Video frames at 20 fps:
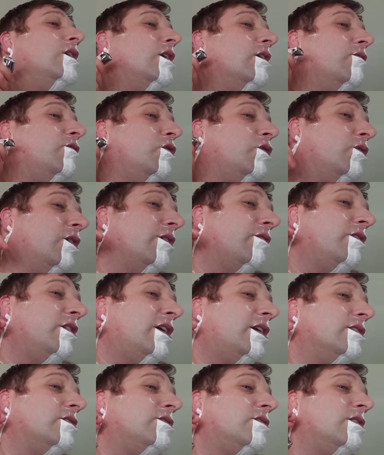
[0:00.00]
If you have
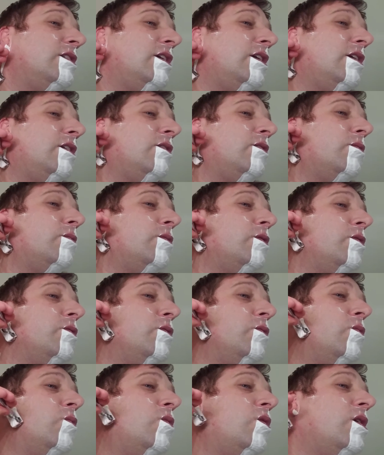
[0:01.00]
not seen
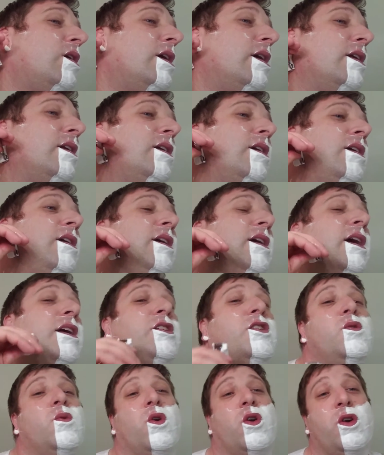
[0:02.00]
Rogue One
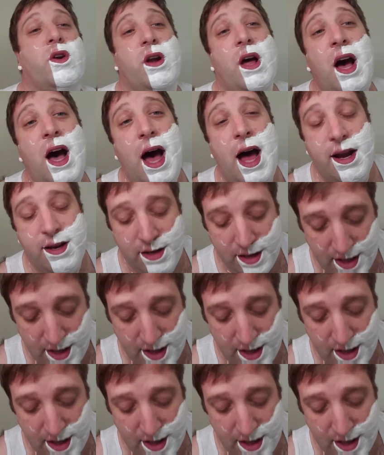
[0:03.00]
and you are not